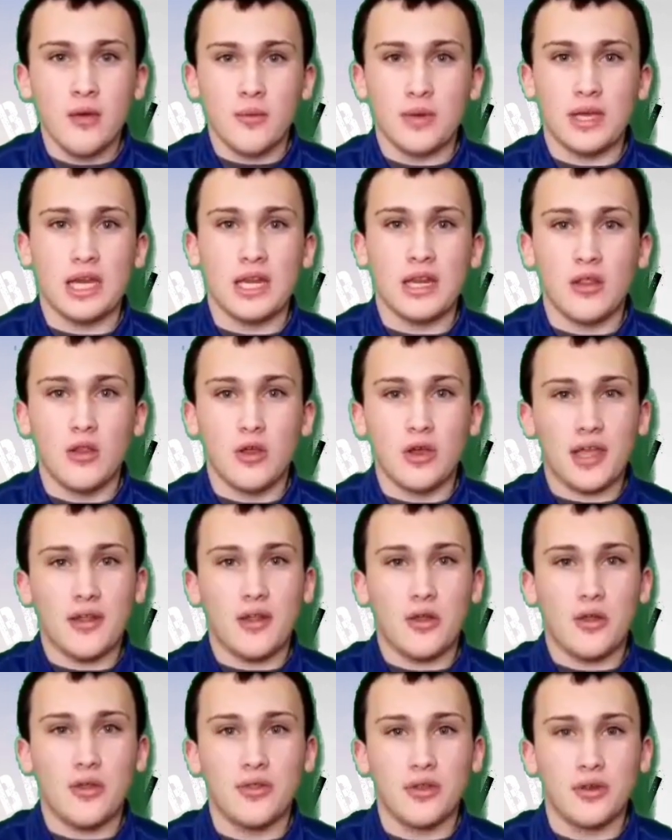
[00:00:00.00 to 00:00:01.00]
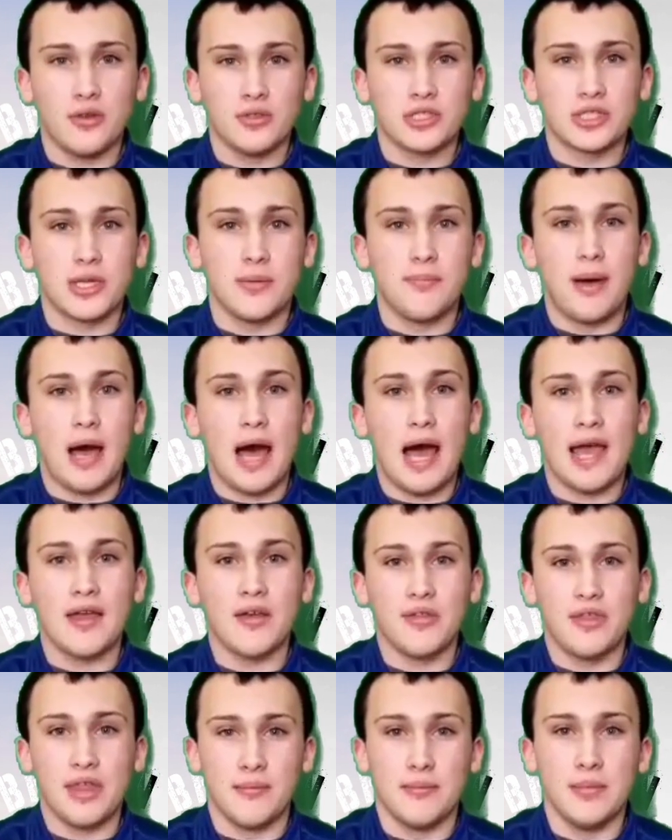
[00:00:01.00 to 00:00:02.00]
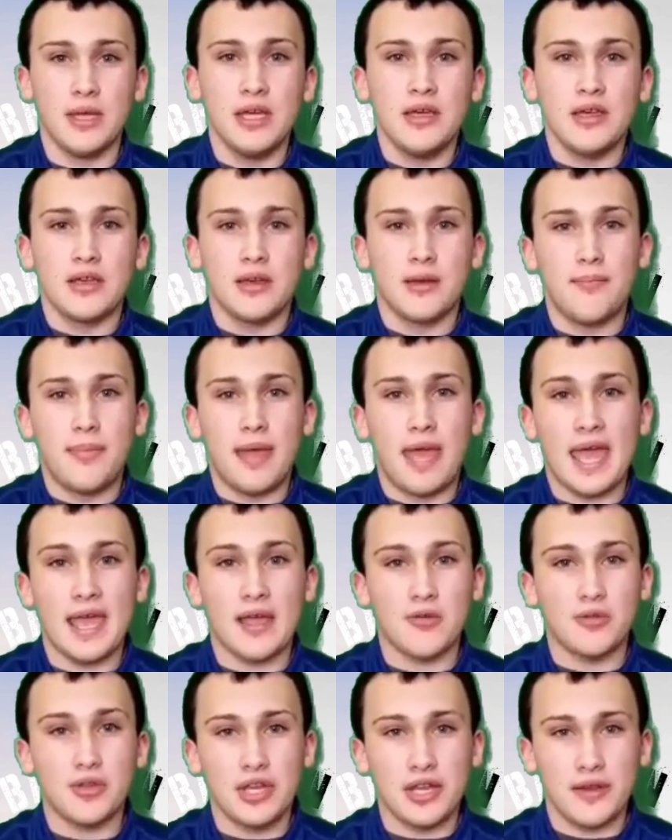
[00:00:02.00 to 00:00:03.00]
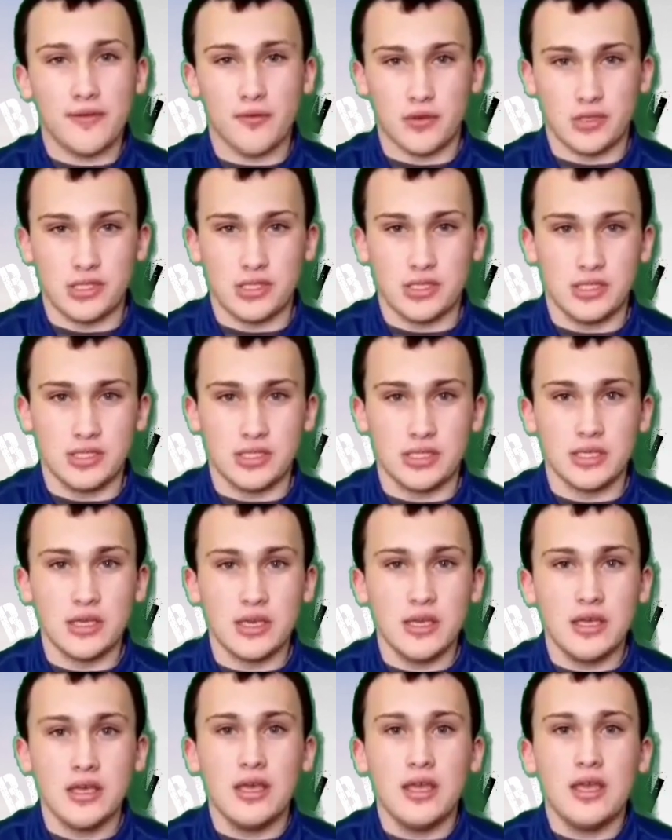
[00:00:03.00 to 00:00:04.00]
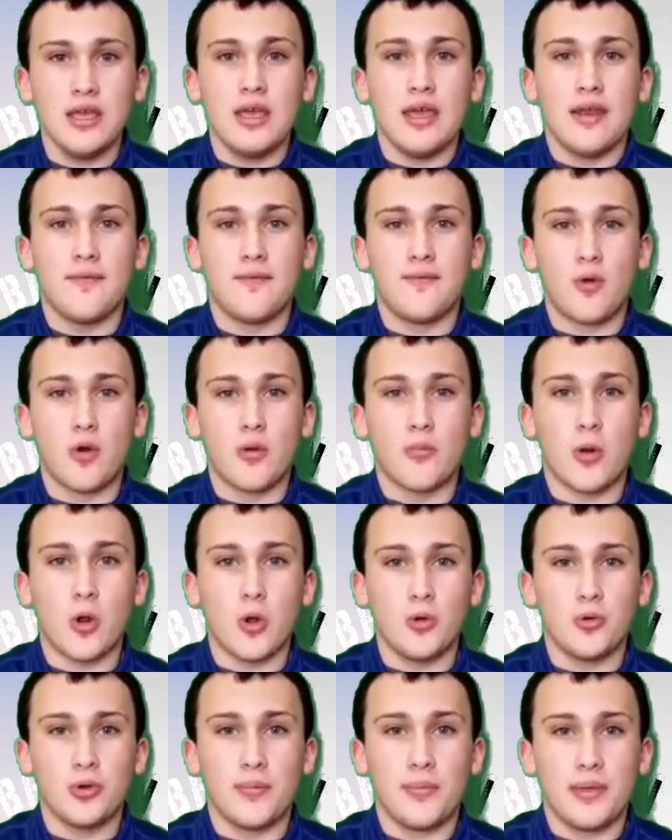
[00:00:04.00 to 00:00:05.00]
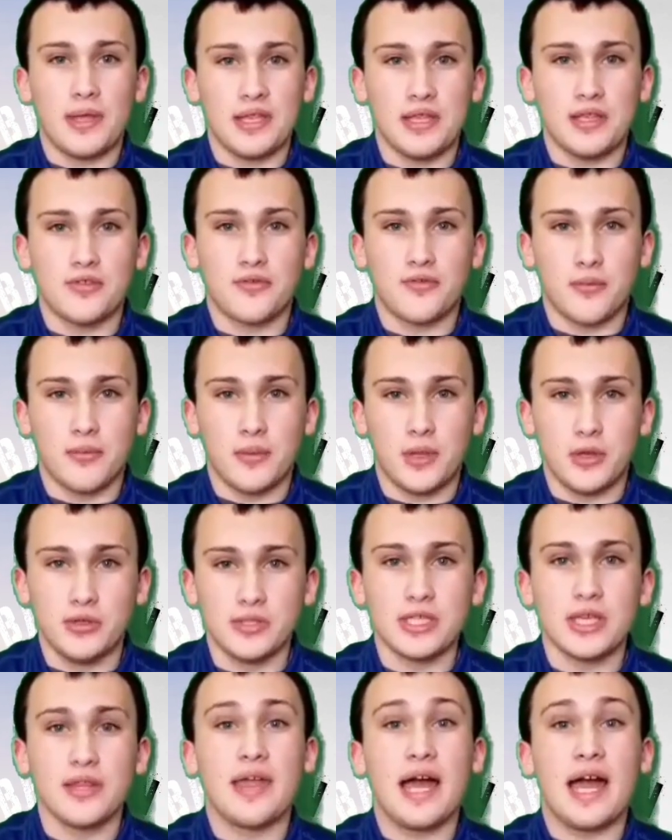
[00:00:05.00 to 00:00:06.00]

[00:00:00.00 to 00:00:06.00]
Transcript: We need to look at all of those, compile them, compare the differences, and form our own opinions from those.